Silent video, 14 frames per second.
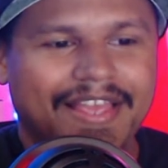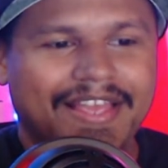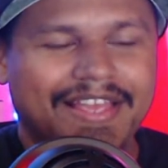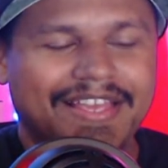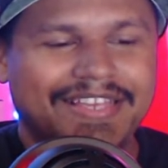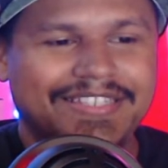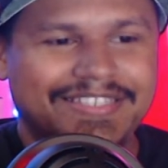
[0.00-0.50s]

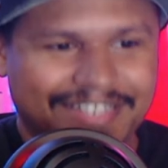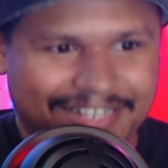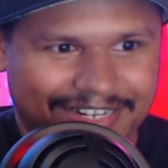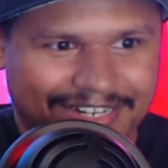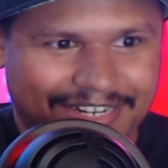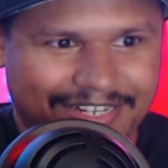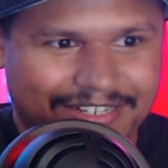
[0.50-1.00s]
is
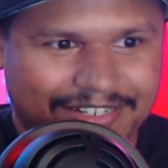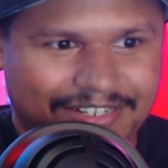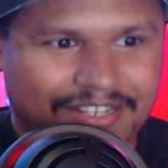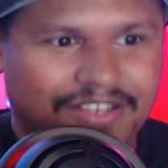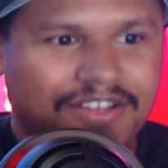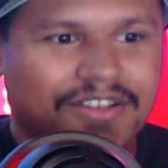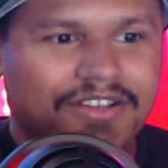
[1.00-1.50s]
needed.
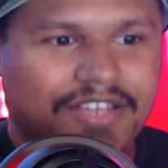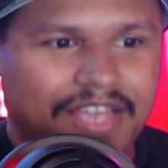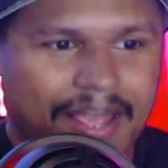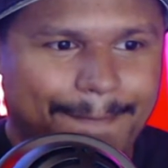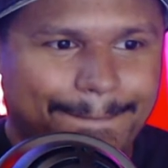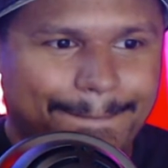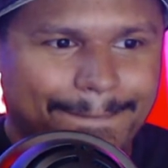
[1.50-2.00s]

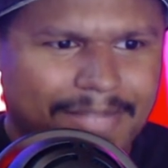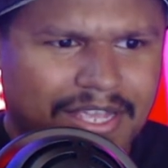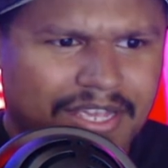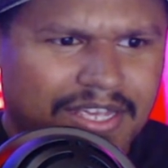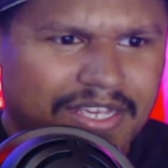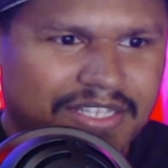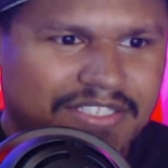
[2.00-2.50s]
Okay.
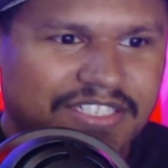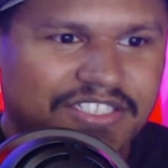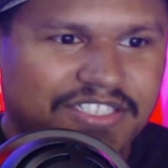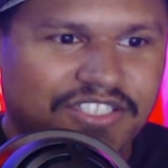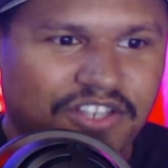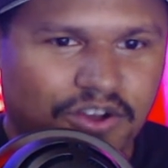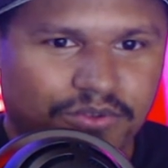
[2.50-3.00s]
It says,
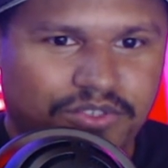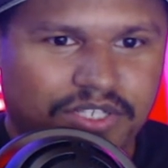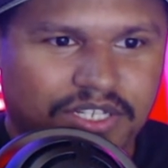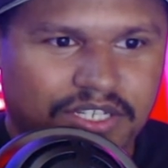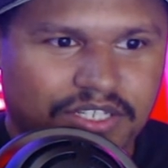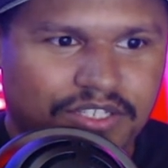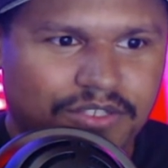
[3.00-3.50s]
note,
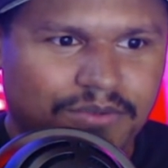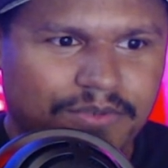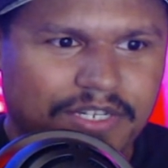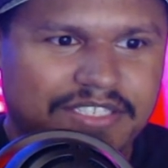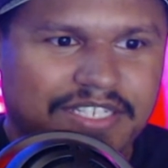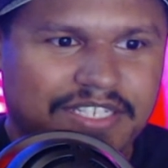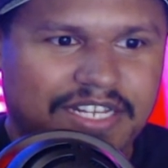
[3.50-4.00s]
you
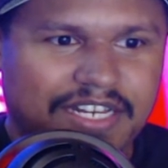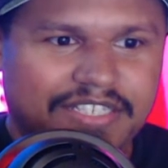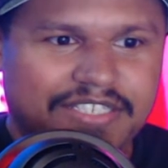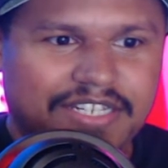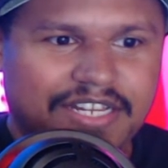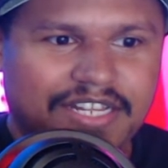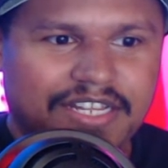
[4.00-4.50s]
need to connect
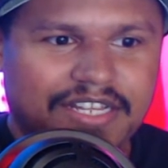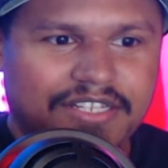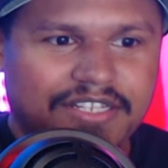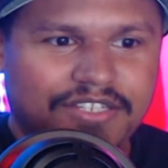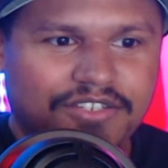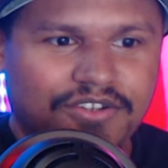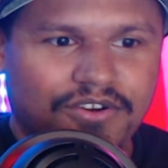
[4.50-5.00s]
to the,
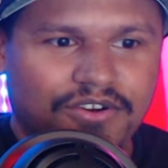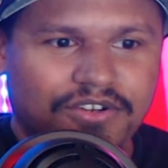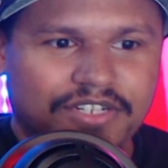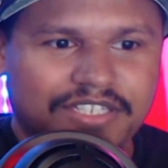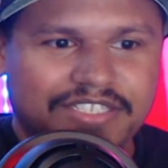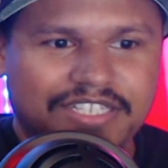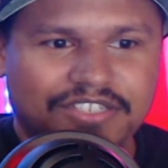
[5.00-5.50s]
your
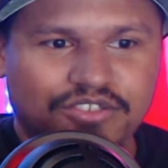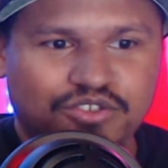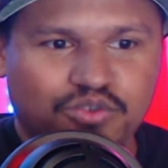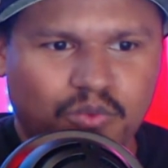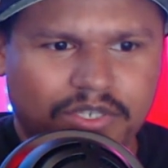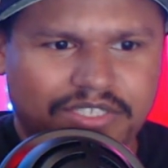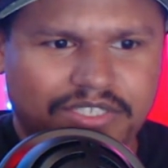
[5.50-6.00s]
Nintendo
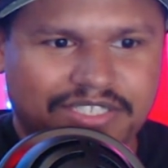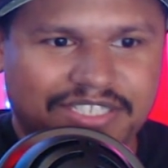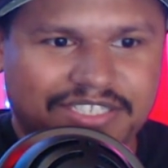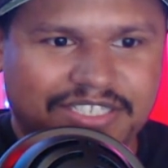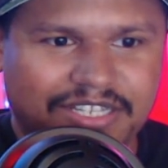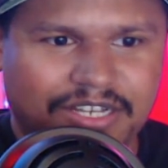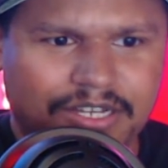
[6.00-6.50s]
Switch
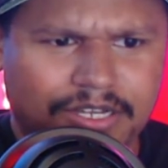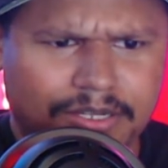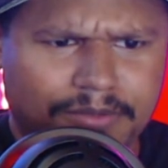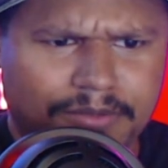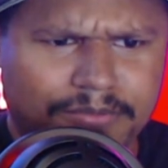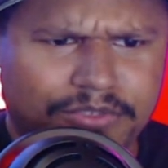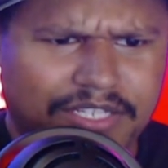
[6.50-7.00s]

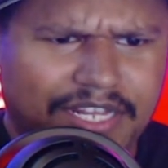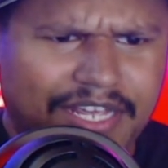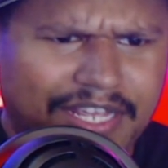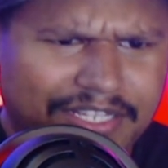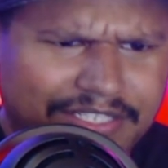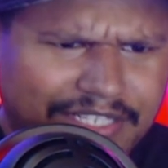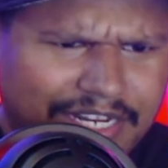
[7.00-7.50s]
system to the
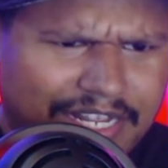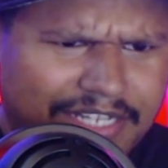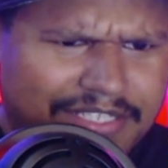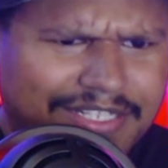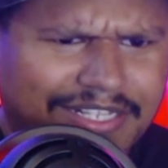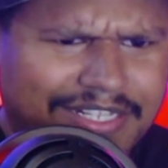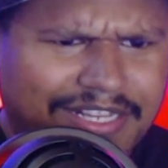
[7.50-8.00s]
internet
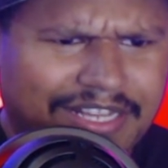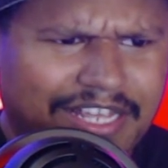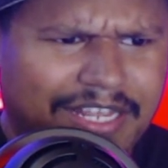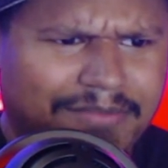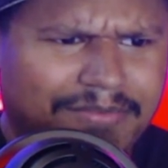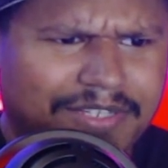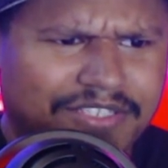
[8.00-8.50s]
to
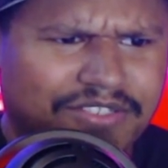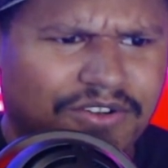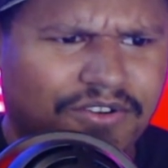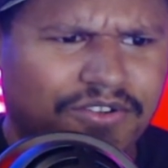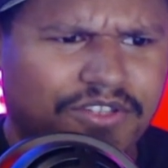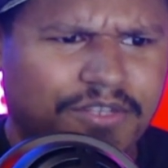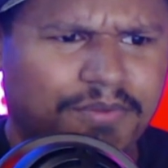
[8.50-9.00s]
claim this
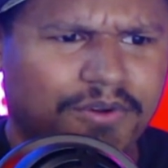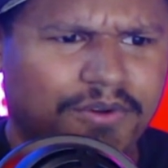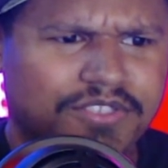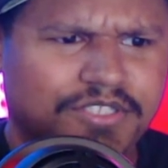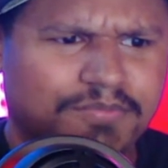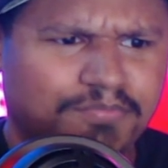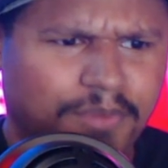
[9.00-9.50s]
early
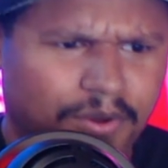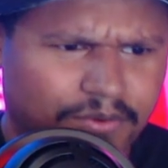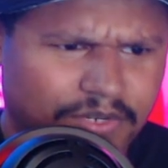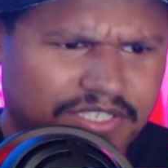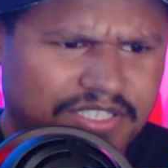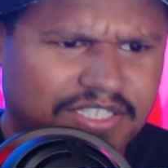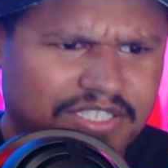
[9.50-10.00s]
purchase
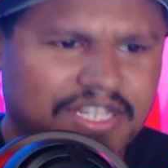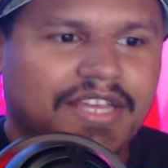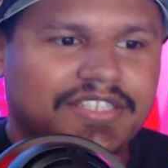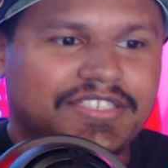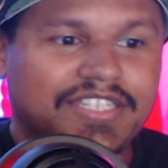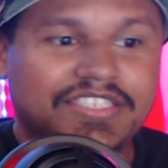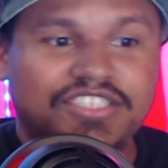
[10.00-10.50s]
bonus.
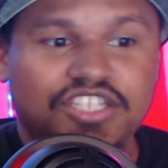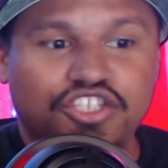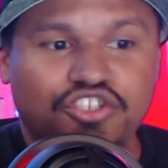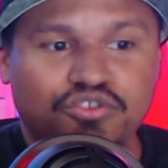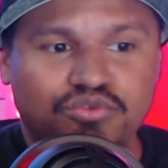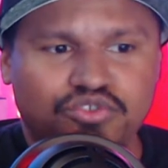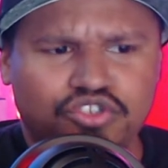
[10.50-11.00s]
It says the
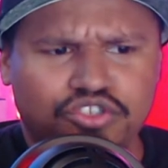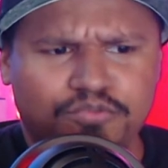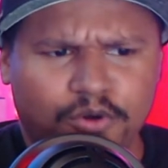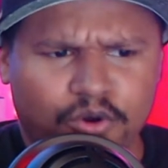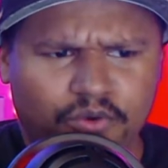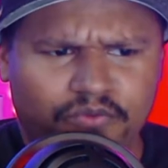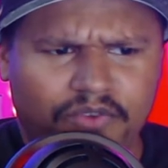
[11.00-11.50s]
user's
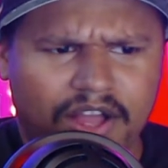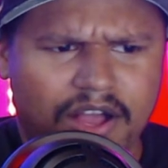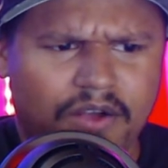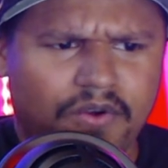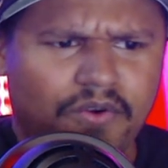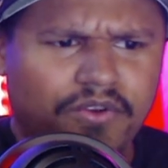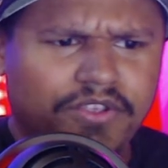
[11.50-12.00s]

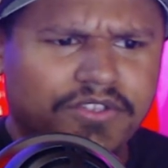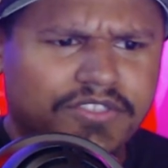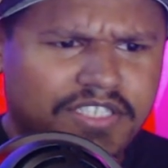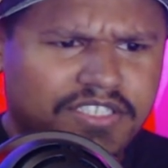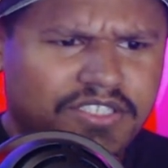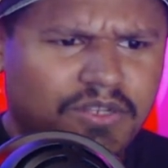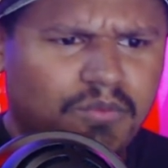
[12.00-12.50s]
profile on your
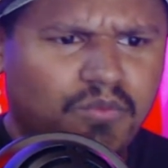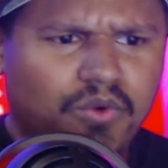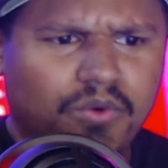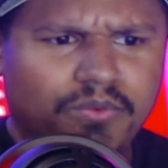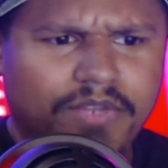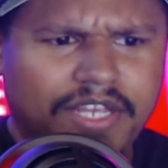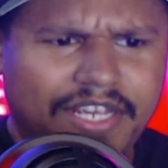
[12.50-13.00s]
system will
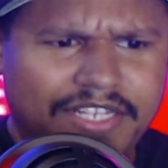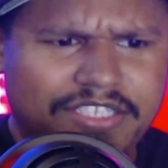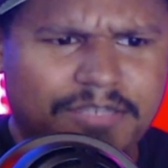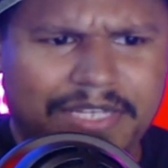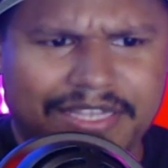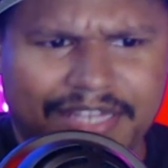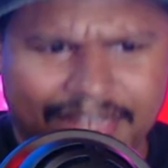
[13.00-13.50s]
need to
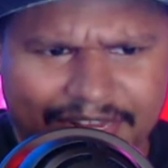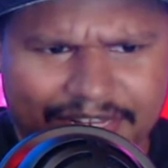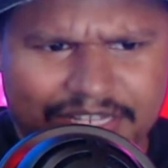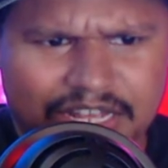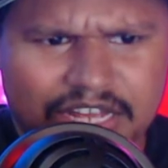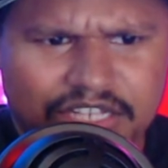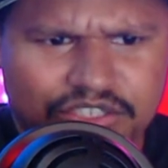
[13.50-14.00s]
be linked
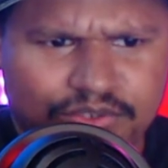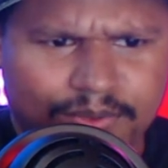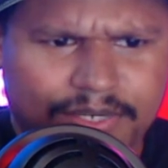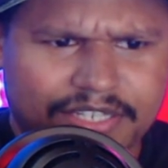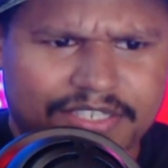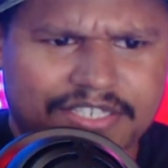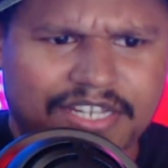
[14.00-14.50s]
to a
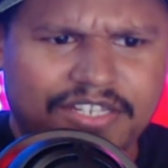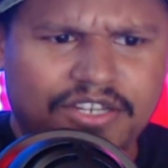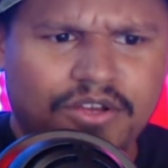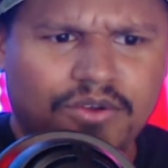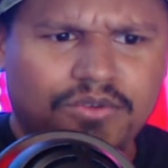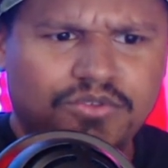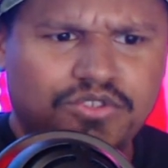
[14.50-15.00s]
Nintendo